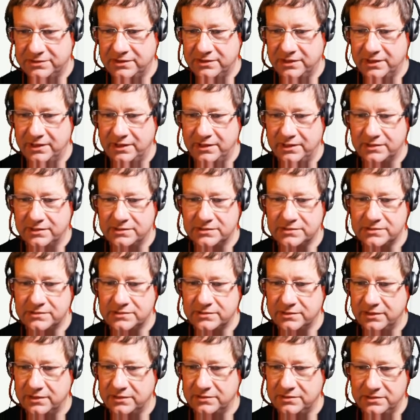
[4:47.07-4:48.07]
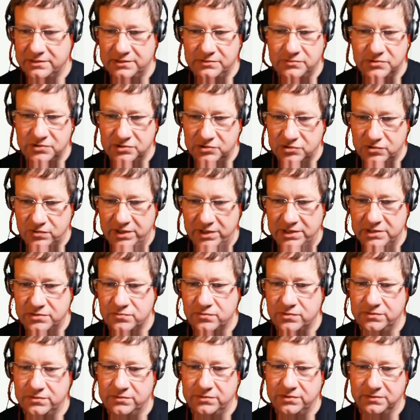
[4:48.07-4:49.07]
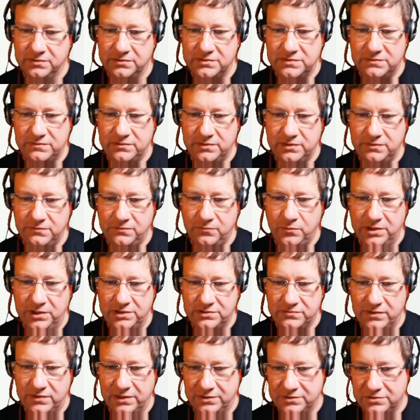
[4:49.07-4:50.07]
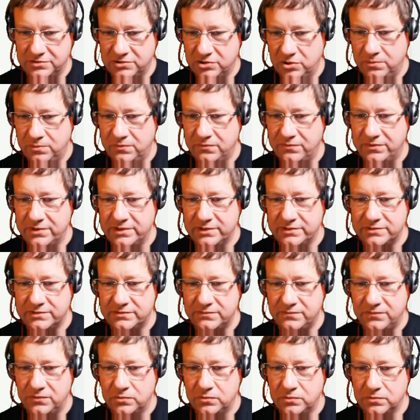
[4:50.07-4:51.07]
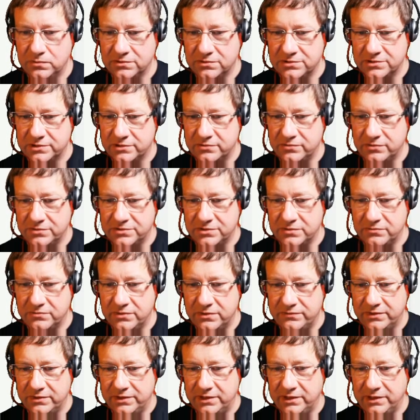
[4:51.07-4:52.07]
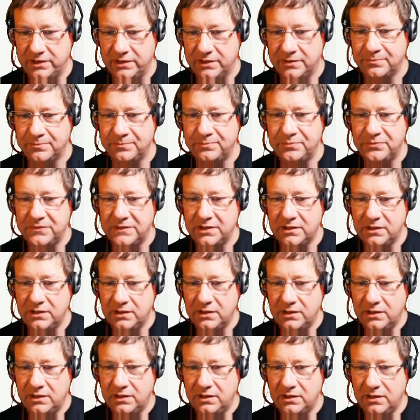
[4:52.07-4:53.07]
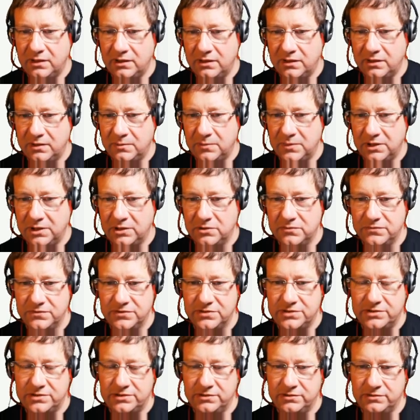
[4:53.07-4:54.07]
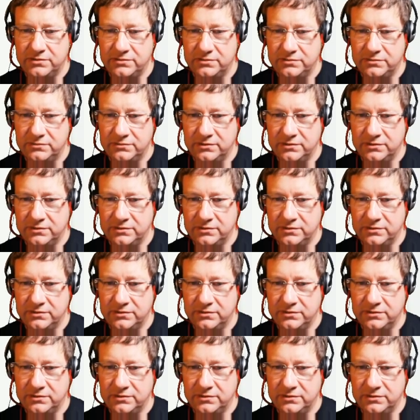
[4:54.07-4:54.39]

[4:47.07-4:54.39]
and then there was a trade route that went around the top of these falls across a river here, over to